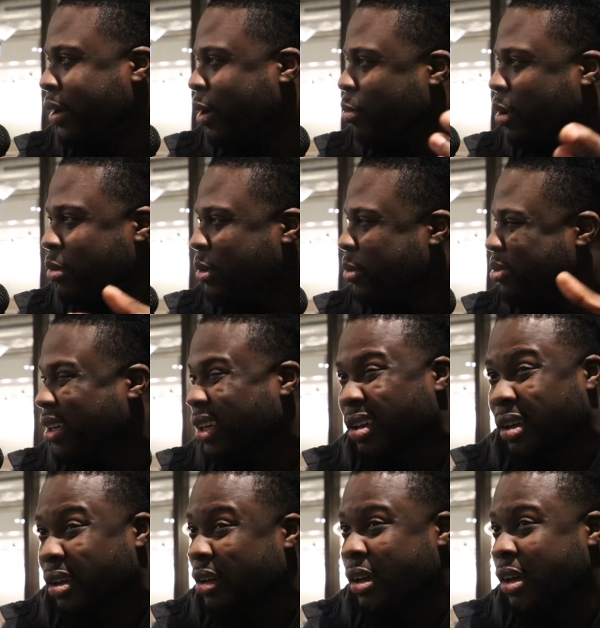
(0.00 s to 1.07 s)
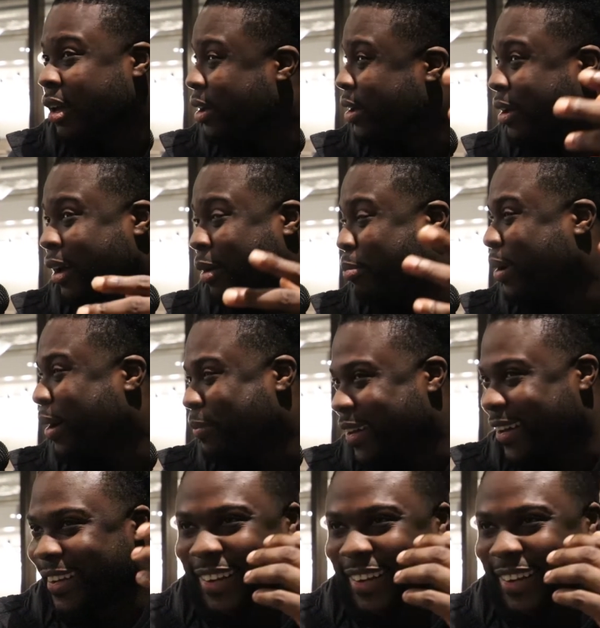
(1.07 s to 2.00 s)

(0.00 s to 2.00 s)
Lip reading: It'll probably be a bum.